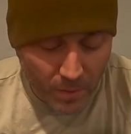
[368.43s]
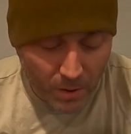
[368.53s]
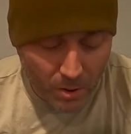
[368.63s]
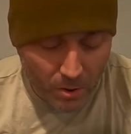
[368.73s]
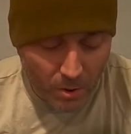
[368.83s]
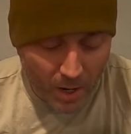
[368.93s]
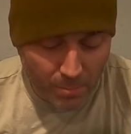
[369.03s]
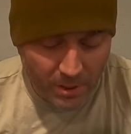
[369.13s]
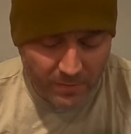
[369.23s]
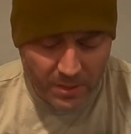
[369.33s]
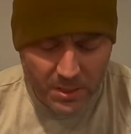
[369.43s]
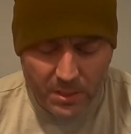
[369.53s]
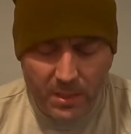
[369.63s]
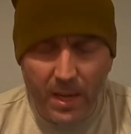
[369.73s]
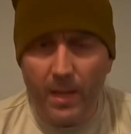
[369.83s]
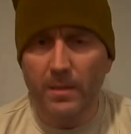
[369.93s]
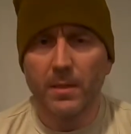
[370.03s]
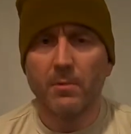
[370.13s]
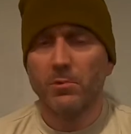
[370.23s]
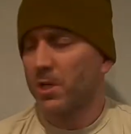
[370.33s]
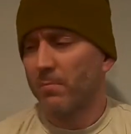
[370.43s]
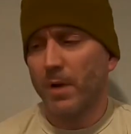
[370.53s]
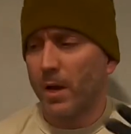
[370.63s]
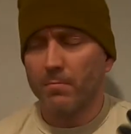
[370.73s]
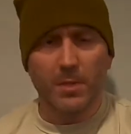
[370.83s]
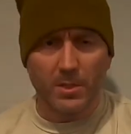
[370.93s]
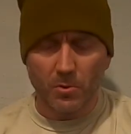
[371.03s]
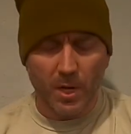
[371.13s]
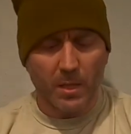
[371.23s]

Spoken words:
You know, I believe it's Catholic, which I'm not, but that's okay.